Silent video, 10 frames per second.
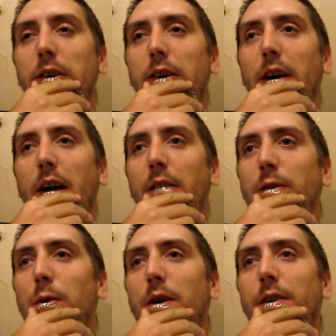I have
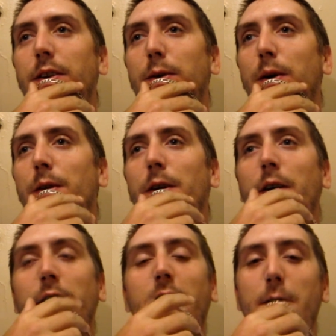no idea whether I'm
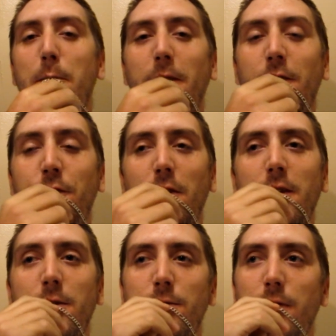going to have a place to
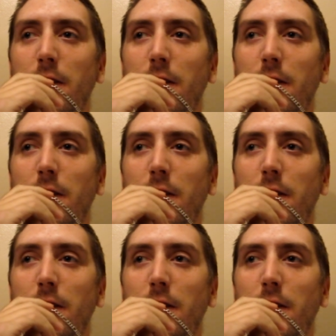live.